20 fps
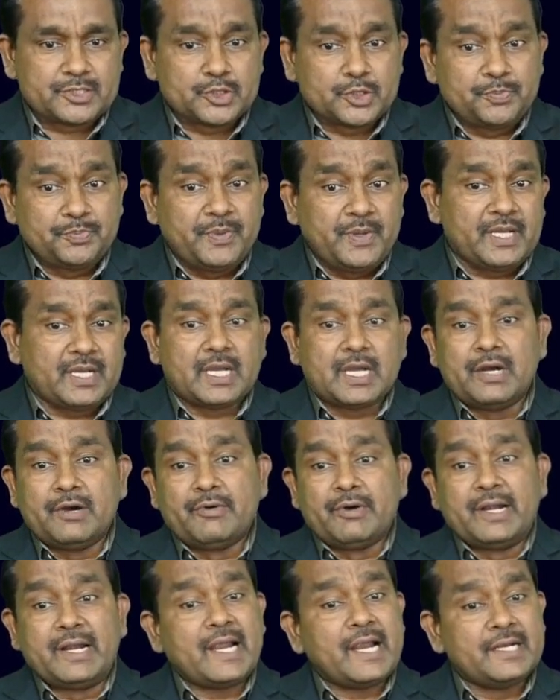should be
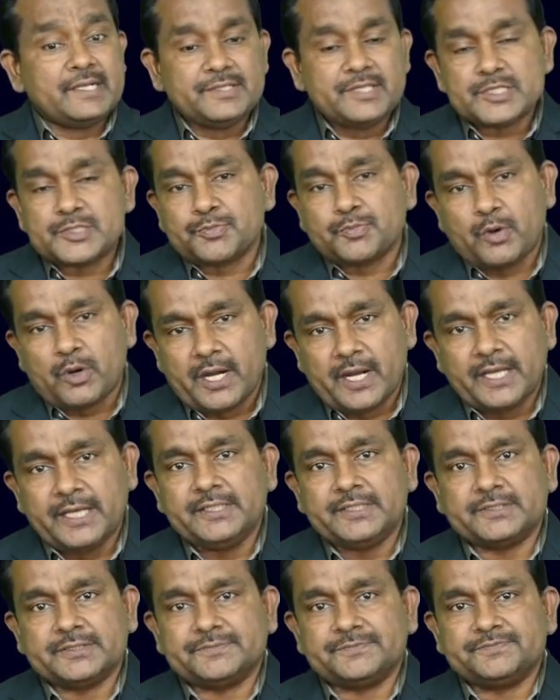covered at this
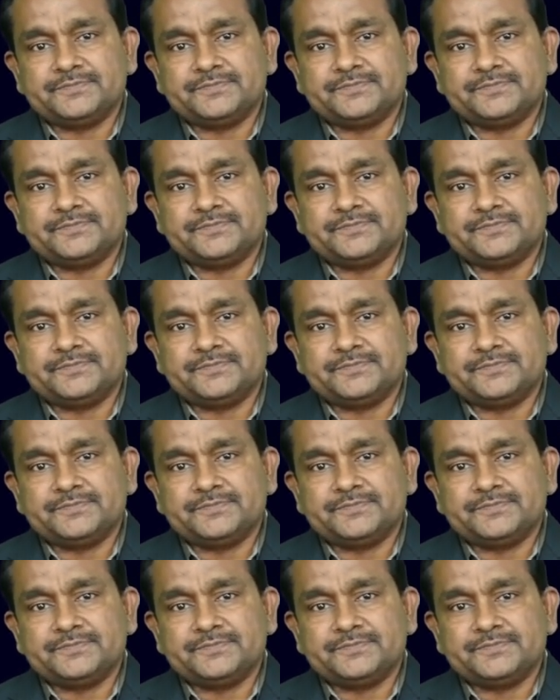point,